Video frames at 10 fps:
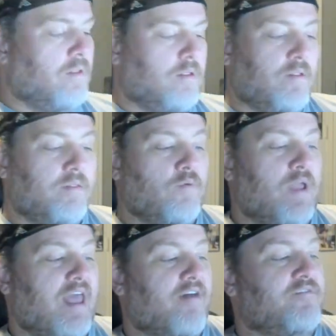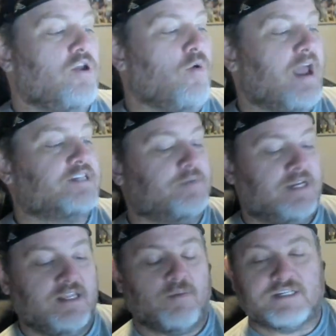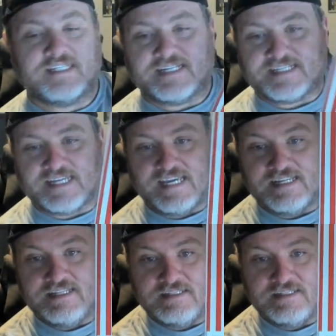Then we have New X-Men number 16.